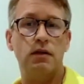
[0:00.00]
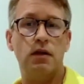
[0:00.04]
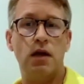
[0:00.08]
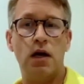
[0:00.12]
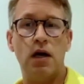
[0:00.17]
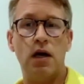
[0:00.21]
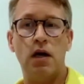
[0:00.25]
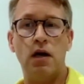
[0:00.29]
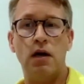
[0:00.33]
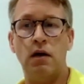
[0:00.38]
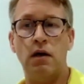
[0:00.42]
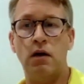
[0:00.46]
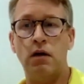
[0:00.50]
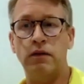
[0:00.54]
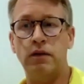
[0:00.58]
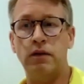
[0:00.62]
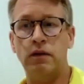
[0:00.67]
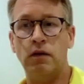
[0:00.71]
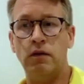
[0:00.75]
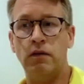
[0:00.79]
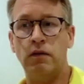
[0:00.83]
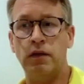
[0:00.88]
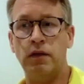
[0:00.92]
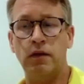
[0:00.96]

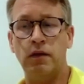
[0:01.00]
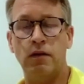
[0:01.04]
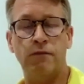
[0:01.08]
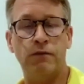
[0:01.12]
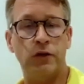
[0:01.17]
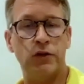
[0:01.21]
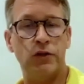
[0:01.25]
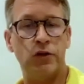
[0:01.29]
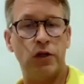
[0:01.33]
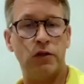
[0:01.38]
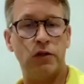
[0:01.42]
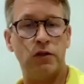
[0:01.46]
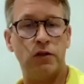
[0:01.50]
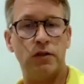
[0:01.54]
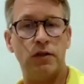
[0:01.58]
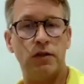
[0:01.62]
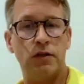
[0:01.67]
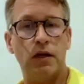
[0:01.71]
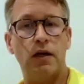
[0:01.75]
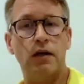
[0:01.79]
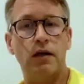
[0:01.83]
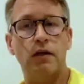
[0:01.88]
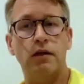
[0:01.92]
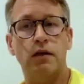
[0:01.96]
on the infrastructure
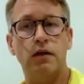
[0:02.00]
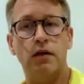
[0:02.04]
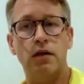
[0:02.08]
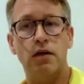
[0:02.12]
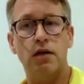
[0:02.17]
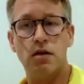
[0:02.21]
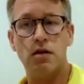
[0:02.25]
side.